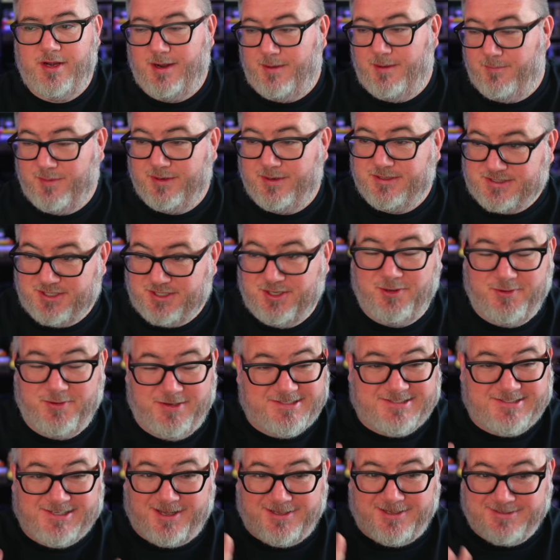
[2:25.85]
number two.
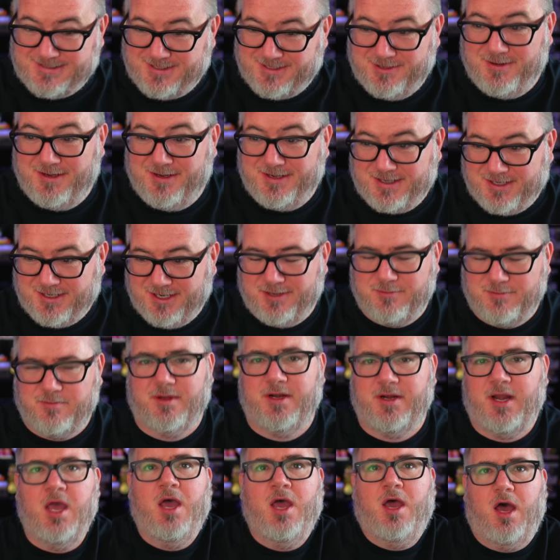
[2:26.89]
It's also a good
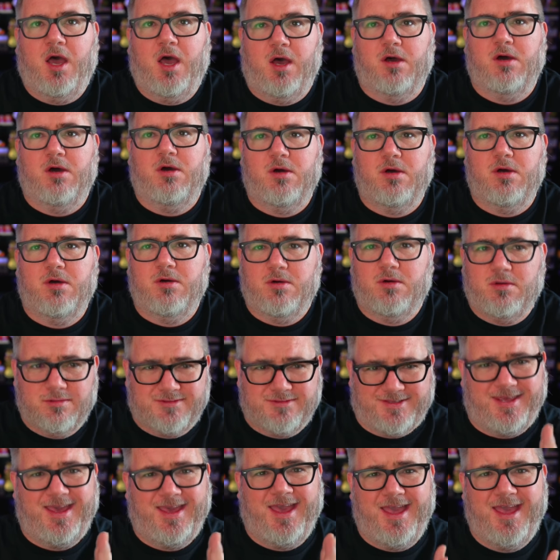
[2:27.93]
one. Oh,
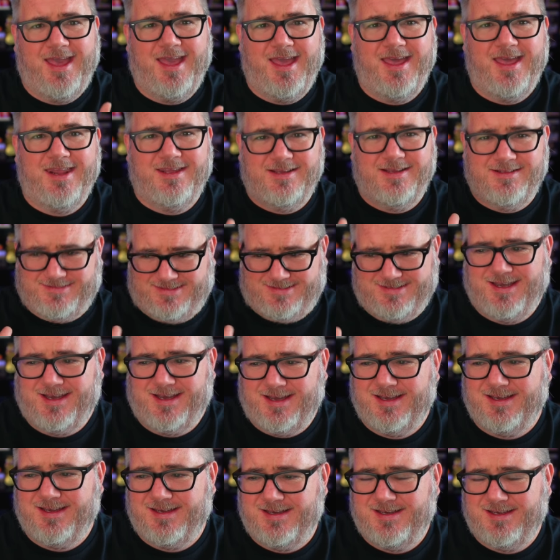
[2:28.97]

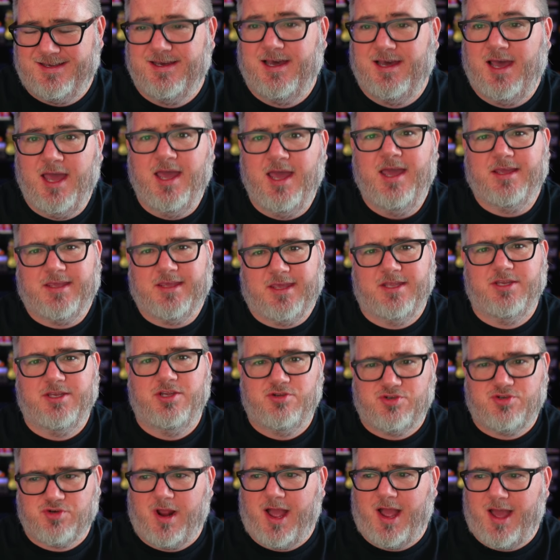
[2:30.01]
Canada, can
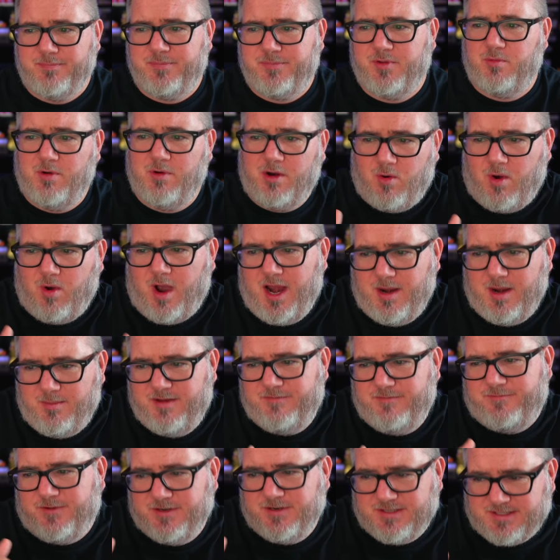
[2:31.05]
you drop the
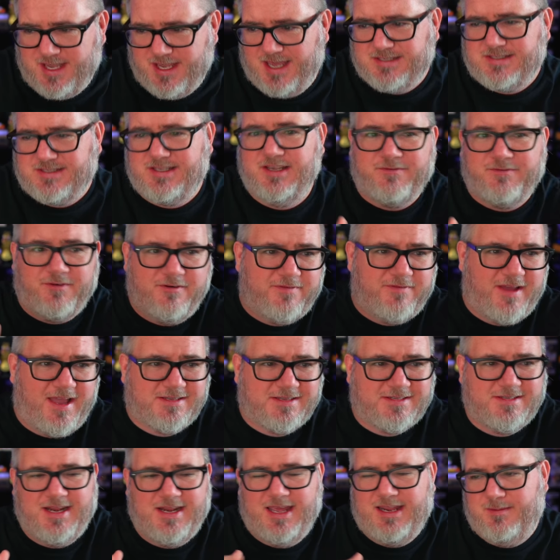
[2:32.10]
requirement for testing for
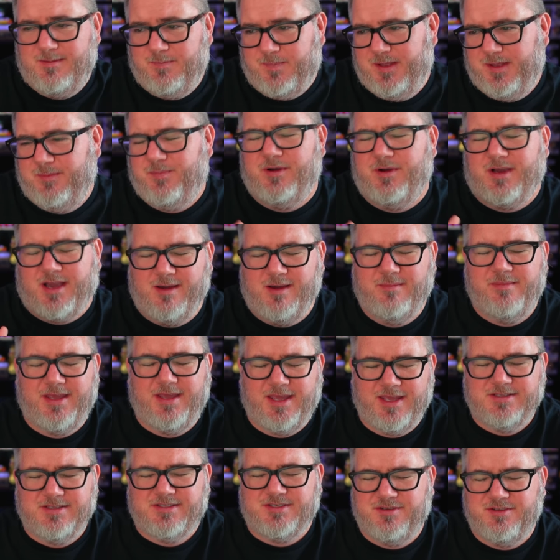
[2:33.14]
vaccinated people coming
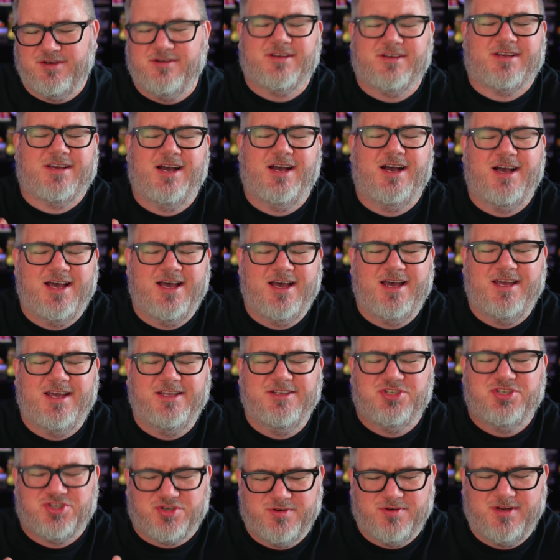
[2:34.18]
into your
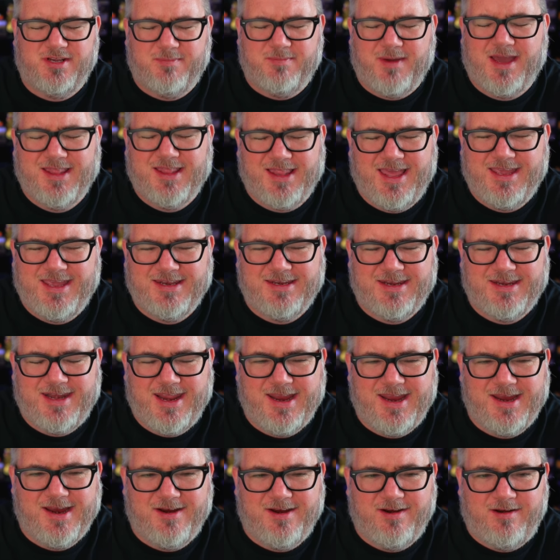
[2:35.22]
country by land and
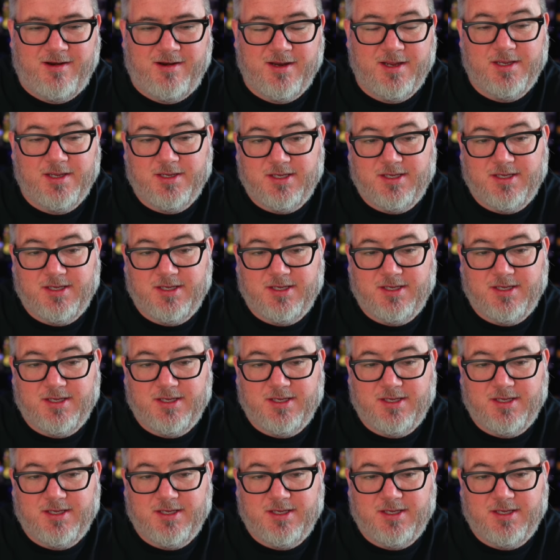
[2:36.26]
air?